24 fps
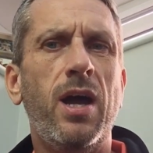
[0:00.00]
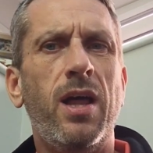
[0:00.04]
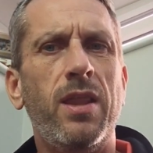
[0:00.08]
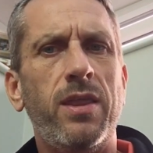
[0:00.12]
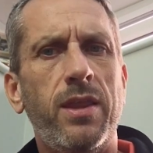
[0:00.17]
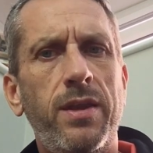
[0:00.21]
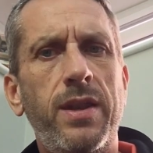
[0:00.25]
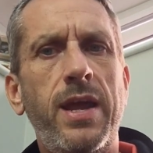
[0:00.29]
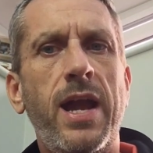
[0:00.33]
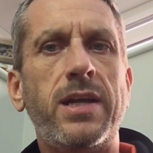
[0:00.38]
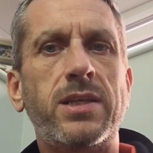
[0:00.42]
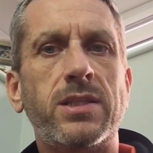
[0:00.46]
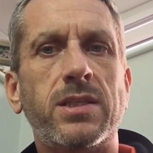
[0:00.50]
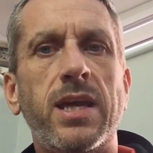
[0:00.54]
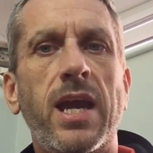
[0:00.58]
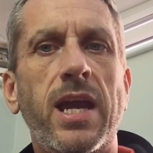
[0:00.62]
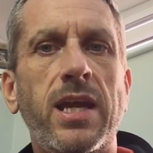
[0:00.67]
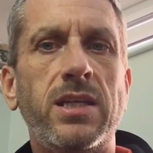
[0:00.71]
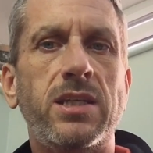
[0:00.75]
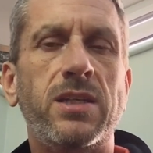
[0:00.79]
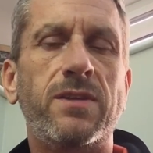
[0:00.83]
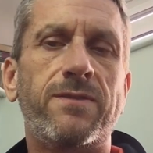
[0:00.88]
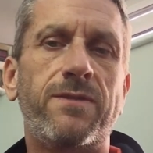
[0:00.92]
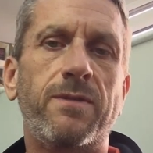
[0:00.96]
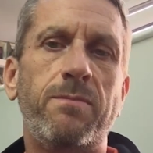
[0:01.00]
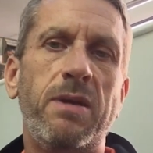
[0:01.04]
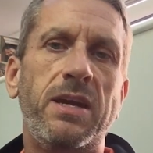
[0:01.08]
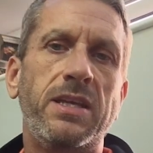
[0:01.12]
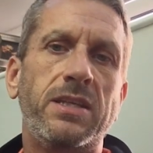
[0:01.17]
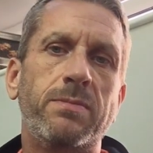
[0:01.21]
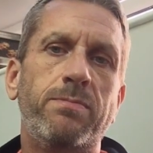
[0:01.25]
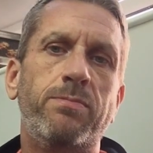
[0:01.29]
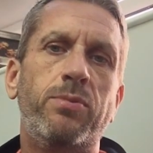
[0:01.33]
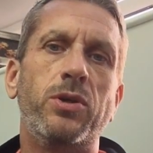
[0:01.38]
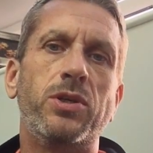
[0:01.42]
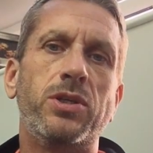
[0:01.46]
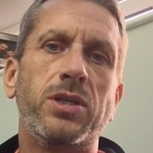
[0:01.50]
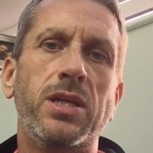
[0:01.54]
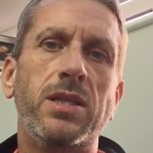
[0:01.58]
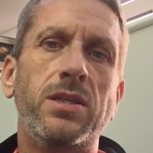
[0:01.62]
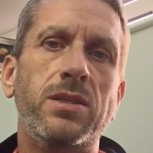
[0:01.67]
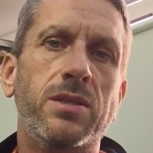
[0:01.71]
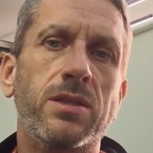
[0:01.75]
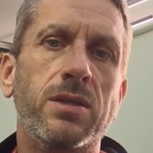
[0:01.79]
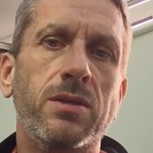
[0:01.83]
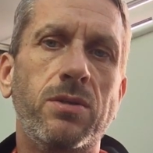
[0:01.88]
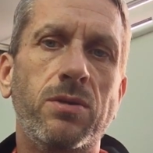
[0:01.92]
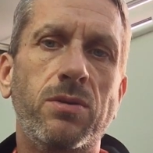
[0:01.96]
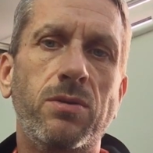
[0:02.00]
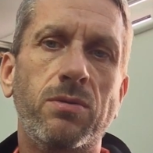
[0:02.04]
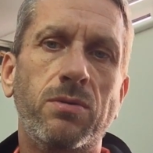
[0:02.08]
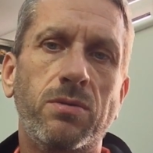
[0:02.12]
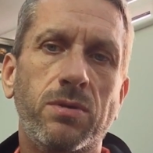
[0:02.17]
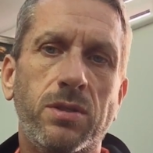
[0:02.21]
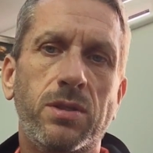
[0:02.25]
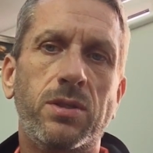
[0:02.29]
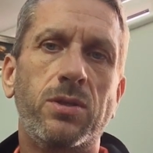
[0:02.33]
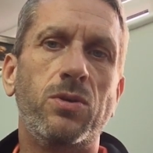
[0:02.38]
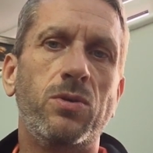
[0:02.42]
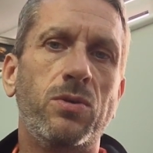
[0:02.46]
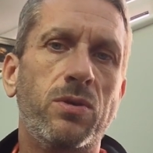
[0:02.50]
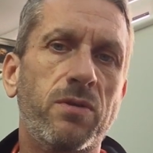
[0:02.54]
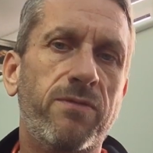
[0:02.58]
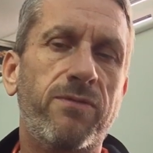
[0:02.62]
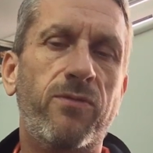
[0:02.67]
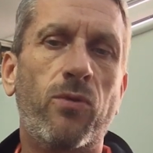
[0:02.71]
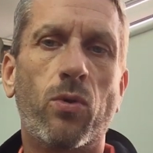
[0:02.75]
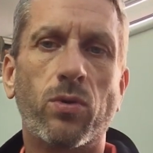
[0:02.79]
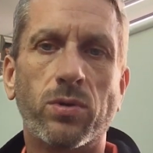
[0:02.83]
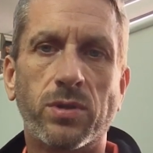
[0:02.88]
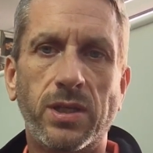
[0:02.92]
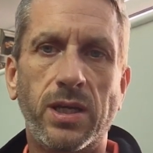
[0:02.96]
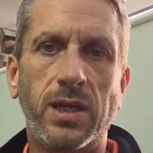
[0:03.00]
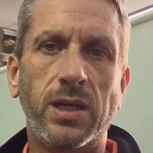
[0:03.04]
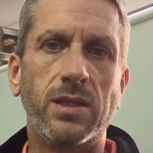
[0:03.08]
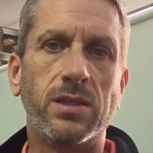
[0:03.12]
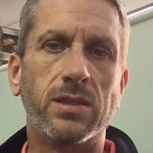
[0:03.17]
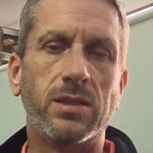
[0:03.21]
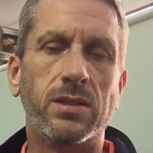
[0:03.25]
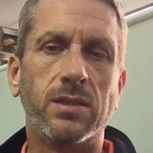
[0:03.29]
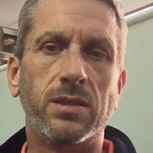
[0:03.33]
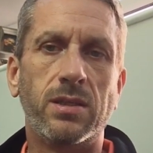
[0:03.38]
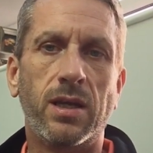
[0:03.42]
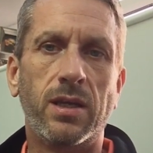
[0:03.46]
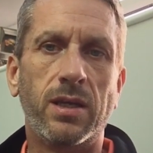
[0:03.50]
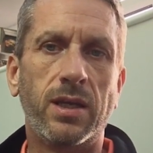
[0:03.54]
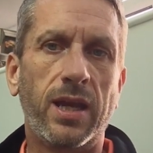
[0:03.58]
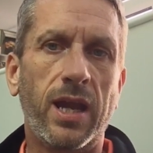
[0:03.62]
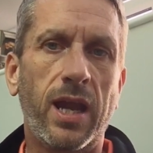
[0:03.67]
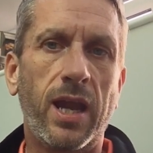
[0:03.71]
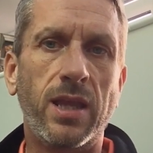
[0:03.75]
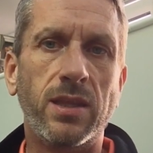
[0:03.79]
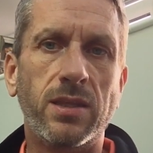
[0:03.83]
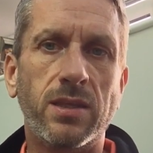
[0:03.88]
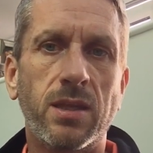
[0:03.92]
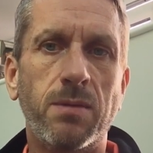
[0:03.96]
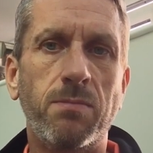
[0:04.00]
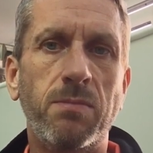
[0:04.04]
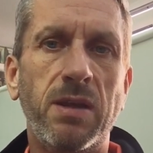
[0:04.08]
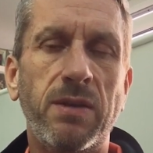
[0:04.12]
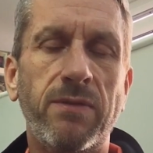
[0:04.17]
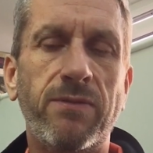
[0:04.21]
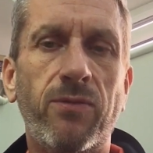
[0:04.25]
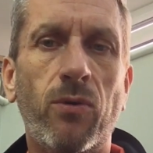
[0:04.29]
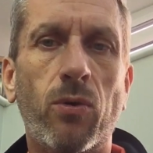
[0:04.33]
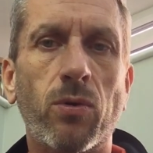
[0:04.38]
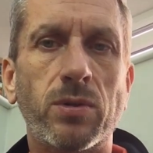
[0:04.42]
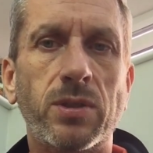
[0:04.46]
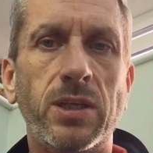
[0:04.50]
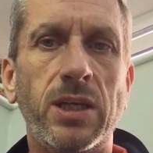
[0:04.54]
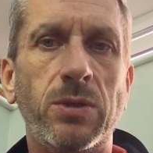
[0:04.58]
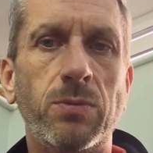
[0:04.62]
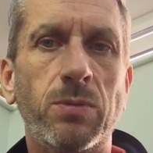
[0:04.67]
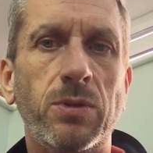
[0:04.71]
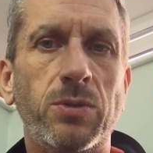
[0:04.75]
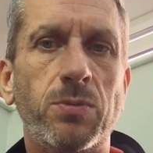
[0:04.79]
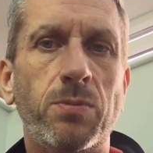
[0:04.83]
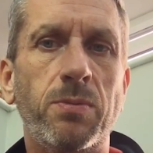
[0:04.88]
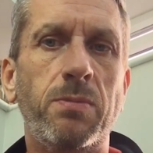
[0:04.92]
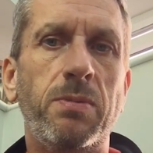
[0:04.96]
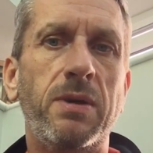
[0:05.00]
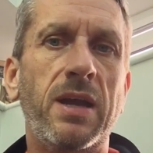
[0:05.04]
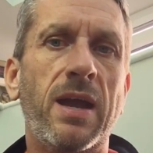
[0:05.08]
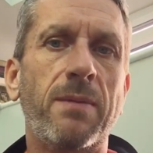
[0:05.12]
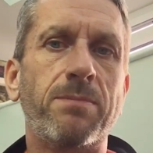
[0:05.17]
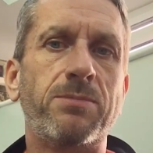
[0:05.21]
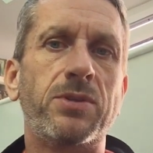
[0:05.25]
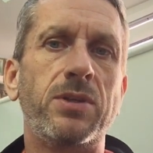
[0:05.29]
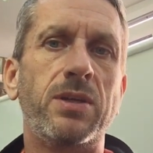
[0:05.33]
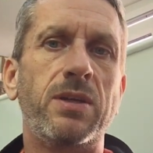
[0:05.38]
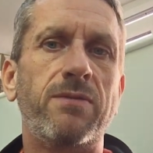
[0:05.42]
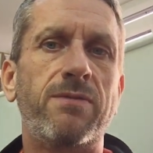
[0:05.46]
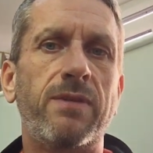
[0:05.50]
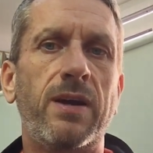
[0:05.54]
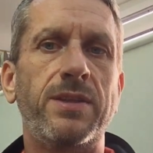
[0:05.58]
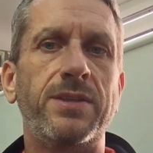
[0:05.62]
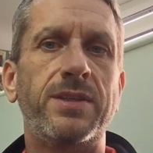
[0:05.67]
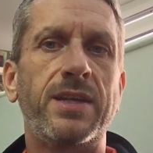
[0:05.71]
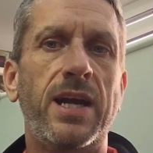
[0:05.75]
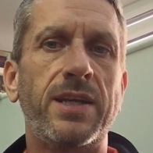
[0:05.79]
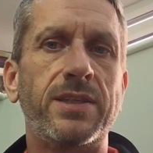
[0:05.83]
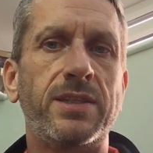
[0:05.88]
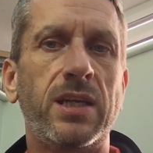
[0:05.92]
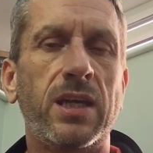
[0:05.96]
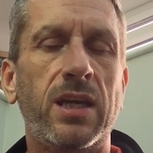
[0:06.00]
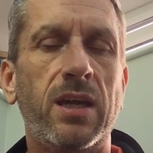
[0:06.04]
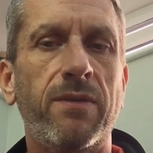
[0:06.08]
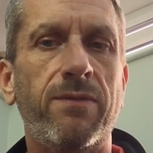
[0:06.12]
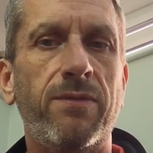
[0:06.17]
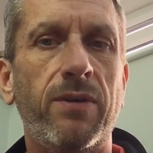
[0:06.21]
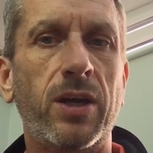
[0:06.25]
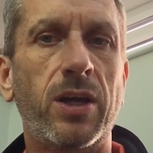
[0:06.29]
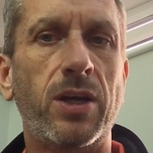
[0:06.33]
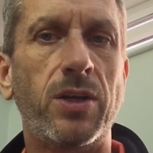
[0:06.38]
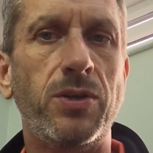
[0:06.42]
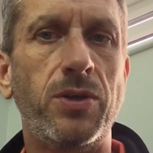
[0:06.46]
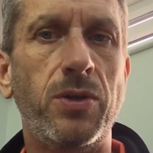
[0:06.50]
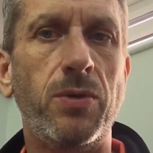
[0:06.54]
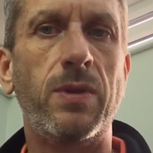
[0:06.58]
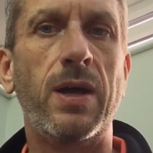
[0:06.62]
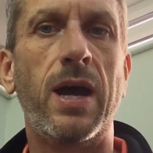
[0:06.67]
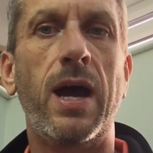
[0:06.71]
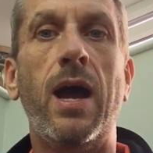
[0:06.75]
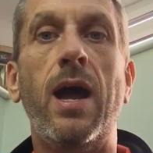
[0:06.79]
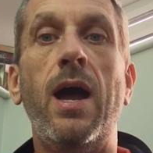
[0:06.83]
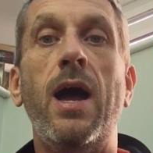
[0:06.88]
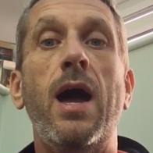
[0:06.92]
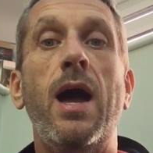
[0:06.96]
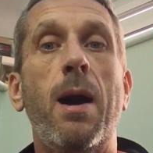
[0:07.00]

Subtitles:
The next stage is for me to push into the 40s and get into the mid 40s, which would be absolutely fantastic if I can do that.